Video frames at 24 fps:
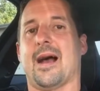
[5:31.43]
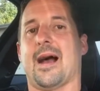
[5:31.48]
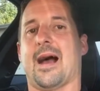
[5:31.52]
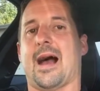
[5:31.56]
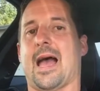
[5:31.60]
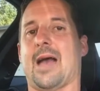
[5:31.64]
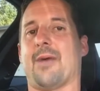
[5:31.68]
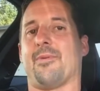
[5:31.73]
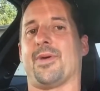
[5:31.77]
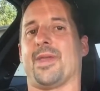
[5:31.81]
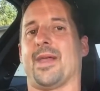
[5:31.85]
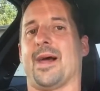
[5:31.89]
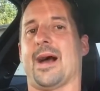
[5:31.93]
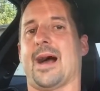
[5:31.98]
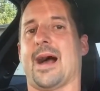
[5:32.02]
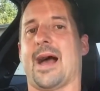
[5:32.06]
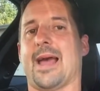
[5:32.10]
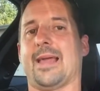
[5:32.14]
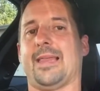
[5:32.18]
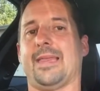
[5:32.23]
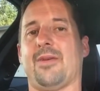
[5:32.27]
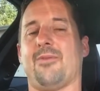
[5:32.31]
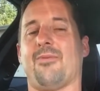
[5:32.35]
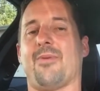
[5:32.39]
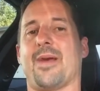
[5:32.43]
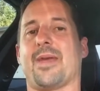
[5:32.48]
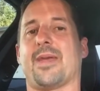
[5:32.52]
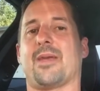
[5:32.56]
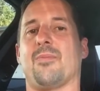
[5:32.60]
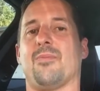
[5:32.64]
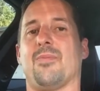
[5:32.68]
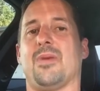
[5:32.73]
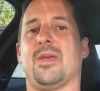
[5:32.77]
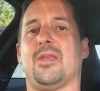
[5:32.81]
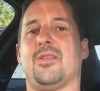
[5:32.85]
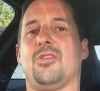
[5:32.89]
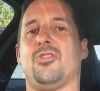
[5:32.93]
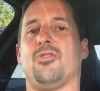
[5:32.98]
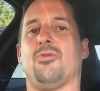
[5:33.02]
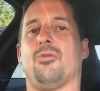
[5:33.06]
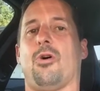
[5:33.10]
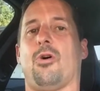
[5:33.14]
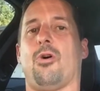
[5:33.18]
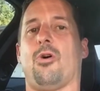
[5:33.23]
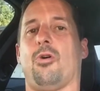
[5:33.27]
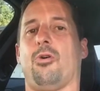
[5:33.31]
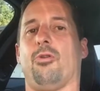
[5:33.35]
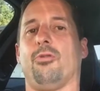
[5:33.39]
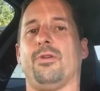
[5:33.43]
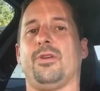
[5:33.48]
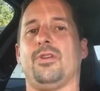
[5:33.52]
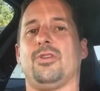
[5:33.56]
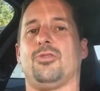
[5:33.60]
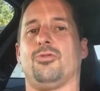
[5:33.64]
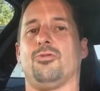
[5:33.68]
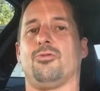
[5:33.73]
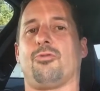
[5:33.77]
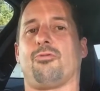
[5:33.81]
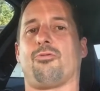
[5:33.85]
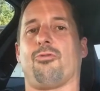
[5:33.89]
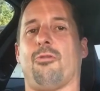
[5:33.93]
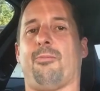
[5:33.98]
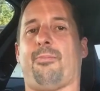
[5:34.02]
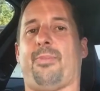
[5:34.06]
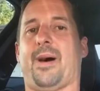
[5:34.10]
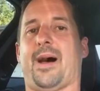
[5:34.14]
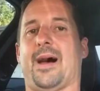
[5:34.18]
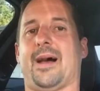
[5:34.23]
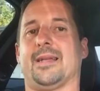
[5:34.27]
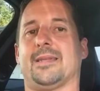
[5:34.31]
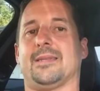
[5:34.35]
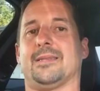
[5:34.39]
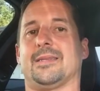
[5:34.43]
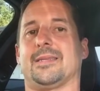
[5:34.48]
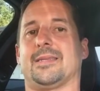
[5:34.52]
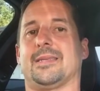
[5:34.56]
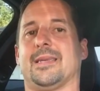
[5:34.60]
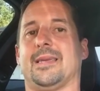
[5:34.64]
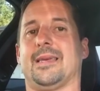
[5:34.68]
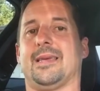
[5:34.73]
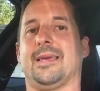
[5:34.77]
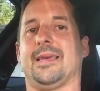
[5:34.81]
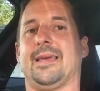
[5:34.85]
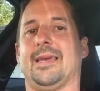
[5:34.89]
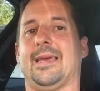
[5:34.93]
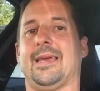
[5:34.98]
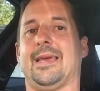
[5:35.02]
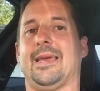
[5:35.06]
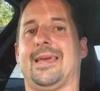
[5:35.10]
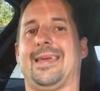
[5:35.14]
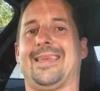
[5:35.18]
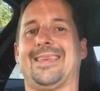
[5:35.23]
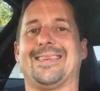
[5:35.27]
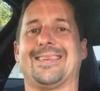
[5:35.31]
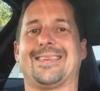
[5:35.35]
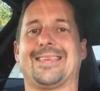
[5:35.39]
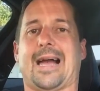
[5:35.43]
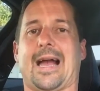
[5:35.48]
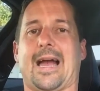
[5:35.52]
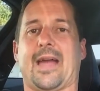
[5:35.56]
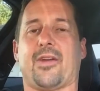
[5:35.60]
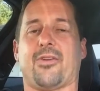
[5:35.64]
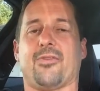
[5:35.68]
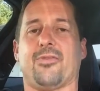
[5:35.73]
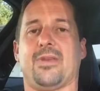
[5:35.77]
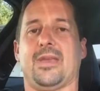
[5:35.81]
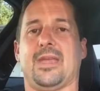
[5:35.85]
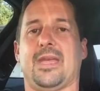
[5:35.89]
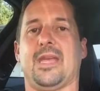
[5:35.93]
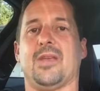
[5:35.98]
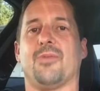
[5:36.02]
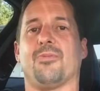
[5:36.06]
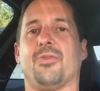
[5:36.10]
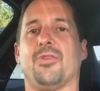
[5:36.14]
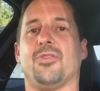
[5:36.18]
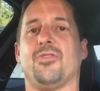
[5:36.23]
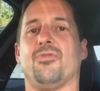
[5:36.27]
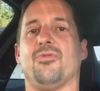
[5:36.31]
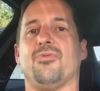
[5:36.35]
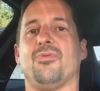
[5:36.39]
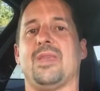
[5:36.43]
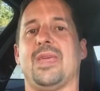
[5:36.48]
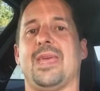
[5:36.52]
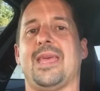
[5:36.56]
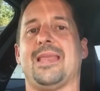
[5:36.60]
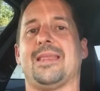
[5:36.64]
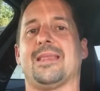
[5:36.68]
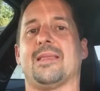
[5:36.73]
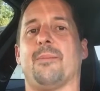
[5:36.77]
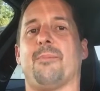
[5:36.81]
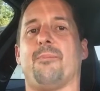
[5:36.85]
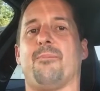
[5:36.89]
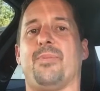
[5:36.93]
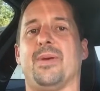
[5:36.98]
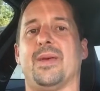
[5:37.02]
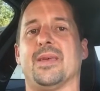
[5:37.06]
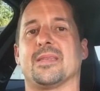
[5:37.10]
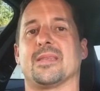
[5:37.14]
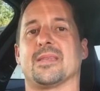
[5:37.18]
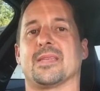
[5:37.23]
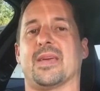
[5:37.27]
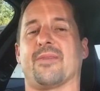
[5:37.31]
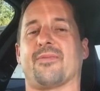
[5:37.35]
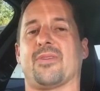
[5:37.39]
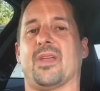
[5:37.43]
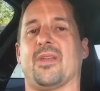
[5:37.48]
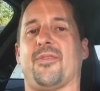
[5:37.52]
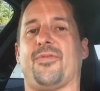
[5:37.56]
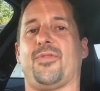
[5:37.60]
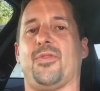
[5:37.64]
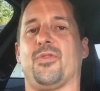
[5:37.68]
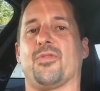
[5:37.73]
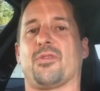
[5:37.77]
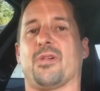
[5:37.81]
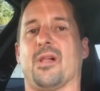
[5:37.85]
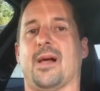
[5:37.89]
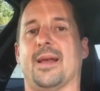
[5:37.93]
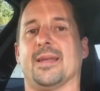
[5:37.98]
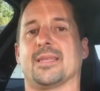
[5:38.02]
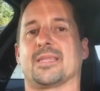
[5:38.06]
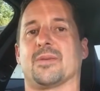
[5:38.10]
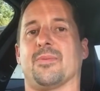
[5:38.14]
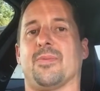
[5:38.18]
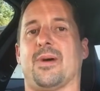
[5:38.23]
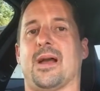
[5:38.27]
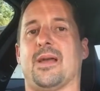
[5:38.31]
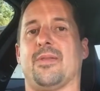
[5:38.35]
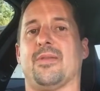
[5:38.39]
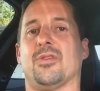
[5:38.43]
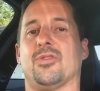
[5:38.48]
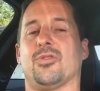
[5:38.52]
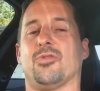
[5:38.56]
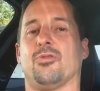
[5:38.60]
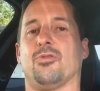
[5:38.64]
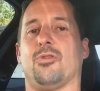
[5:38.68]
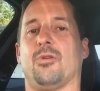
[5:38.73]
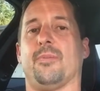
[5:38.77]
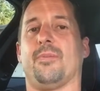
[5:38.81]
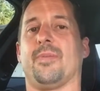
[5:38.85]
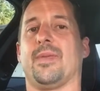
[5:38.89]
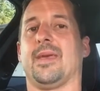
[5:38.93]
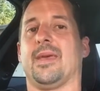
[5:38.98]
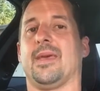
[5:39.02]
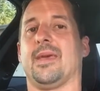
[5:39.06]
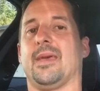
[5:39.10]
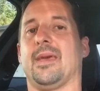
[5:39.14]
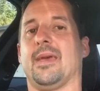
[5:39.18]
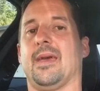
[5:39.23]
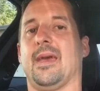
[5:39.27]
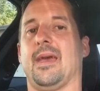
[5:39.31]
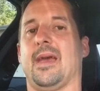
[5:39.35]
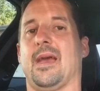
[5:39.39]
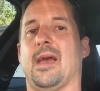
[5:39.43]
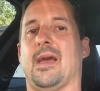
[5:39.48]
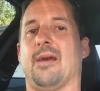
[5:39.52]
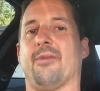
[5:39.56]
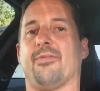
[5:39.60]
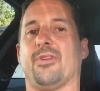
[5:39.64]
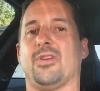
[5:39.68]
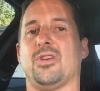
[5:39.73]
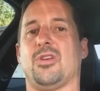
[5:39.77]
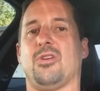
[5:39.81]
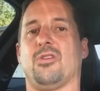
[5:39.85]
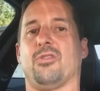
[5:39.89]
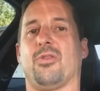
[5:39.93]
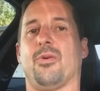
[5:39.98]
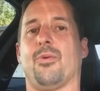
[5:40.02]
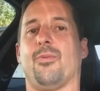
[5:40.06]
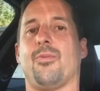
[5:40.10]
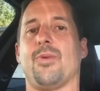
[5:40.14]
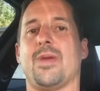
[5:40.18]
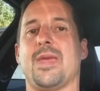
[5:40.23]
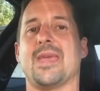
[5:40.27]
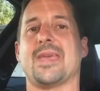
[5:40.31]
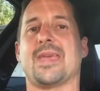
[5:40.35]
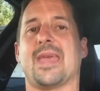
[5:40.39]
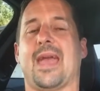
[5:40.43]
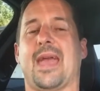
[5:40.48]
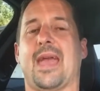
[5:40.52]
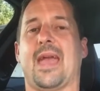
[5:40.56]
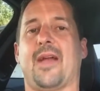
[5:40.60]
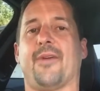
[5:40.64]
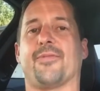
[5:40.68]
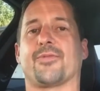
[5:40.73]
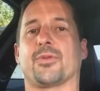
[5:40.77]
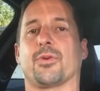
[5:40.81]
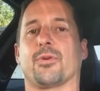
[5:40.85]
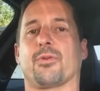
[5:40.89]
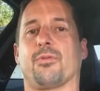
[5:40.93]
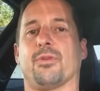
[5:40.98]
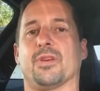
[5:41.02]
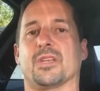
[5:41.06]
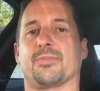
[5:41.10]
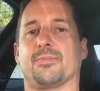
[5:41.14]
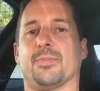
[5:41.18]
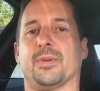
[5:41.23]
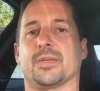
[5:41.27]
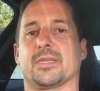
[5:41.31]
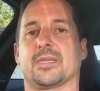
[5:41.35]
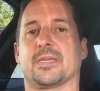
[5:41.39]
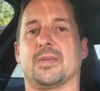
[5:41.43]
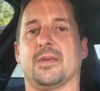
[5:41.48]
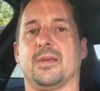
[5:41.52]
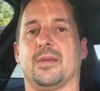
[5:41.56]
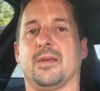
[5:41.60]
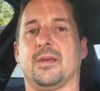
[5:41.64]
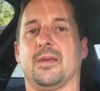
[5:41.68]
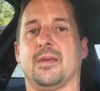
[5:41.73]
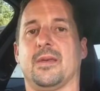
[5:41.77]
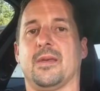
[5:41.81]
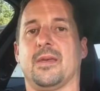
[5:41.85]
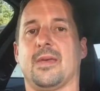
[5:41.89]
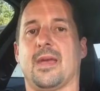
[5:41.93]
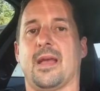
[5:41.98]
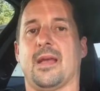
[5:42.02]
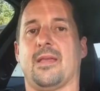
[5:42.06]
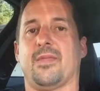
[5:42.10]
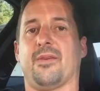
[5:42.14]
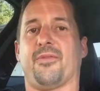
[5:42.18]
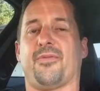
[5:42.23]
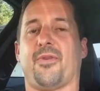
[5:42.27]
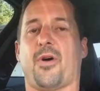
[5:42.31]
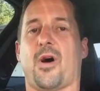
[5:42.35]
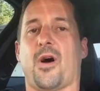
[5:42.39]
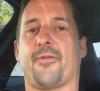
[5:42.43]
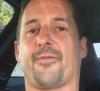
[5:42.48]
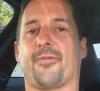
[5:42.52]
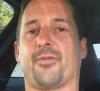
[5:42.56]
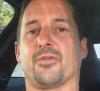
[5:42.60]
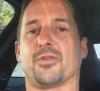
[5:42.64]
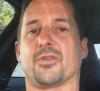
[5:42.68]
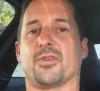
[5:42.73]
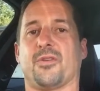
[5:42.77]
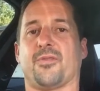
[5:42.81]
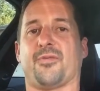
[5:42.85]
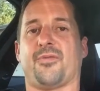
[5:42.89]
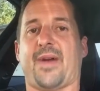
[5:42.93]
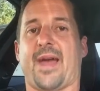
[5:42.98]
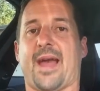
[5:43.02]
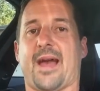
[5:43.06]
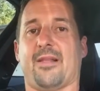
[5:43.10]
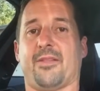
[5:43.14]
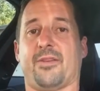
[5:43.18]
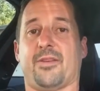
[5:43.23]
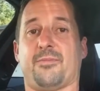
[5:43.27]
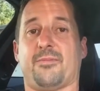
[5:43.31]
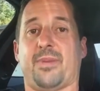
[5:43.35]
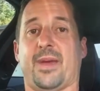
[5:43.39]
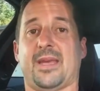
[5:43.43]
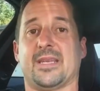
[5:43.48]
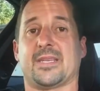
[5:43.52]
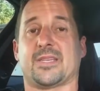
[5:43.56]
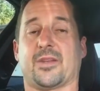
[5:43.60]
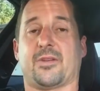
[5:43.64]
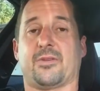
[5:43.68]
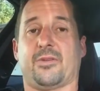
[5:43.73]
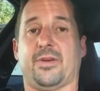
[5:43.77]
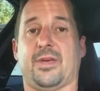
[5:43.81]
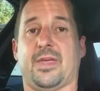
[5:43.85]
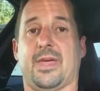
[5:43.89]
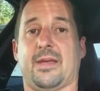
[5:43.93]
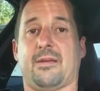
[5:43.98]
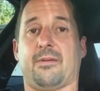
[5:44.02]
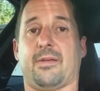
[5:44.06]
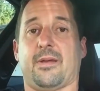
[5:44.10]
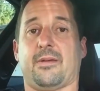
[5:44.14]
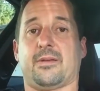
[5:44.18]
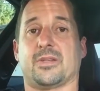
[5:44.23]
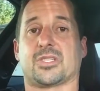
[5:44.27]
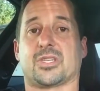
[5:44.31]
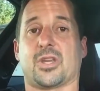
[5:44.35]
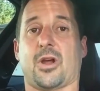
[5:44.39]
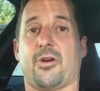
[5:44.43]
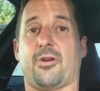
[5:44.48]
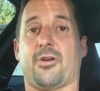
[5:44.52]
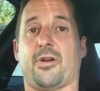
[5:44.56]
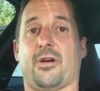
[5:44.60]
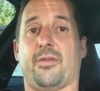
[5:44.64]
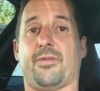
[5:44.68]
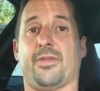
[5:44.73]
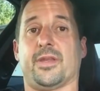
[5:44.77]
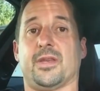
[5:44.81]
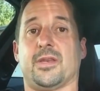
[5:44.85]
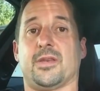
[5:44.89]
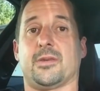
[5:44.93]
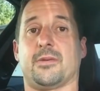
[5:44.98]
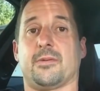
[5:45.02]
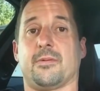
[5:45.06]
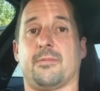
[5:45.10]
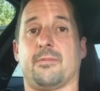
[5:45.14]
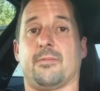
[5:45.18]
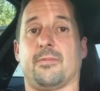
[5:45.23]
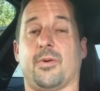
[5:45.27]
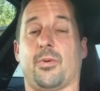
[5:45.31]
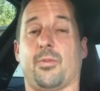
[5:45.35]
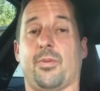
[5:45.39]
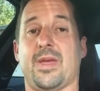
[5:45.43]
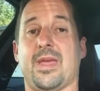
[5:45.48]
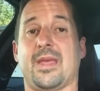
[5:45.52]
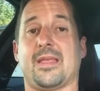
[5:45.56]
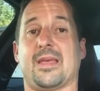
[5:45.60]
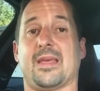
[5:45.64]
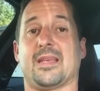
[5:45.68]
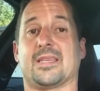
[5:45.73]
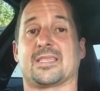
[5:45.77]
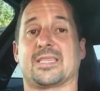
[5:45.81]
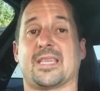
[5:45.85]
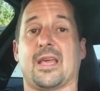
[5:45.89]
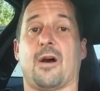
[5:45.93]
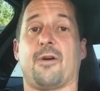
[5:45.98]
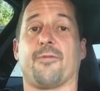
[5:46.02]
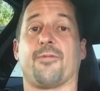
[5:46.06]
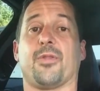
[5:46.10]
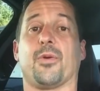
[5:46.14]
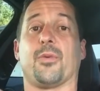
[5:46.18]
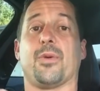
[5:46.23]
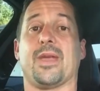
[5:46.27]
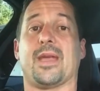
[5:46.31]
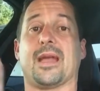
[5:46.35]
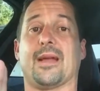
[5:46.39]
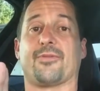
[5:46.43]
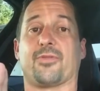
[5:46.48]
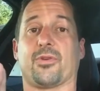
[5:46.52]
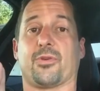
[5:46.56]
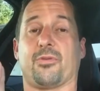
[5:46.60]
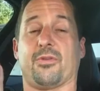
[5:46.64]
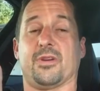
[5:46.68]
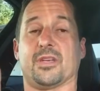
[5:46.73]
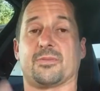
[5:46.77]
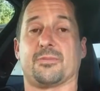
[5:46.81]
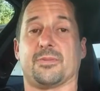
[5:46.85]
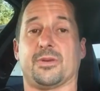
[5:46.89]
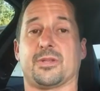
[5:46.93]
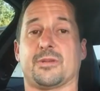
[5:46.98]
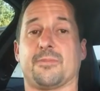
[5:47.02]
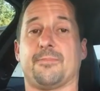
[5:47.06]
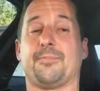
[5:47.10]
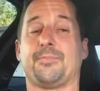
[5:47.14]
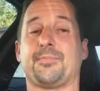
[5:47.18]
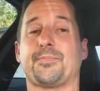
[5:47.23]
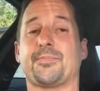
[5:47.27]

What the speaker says: I would highly recommend you only do Groupons in dire need, when you need the business. I've got a few clients of mine that do them every year the week after Christmas, and the offers are valid. Basically, they start on the week, they sell for the week after Christmas,